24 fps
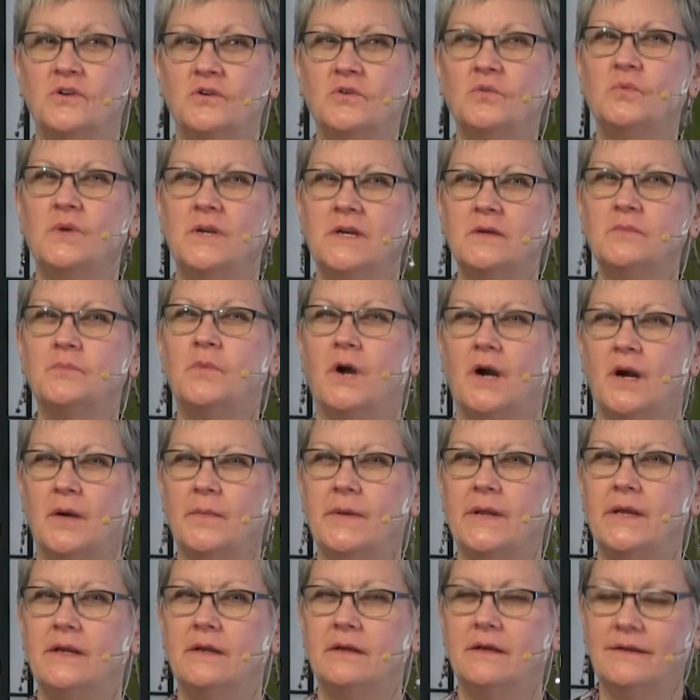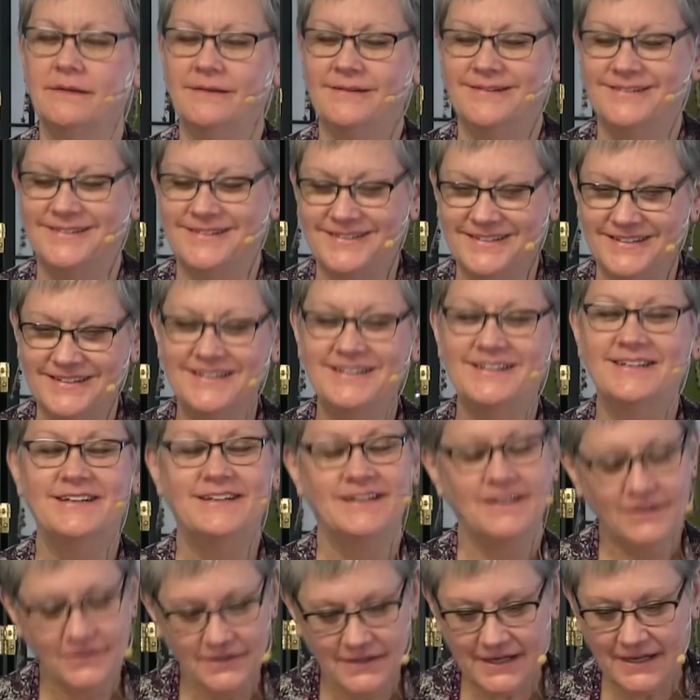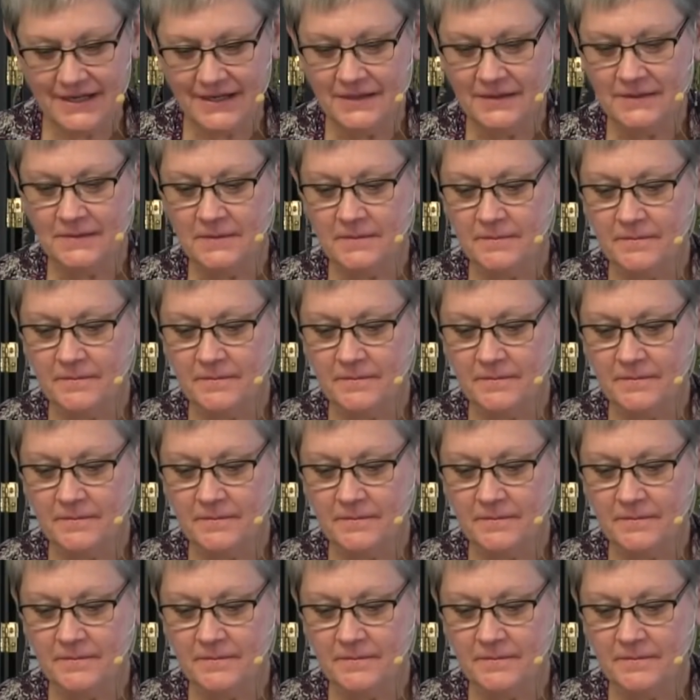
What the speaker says: you're a weird Barbie. Okay.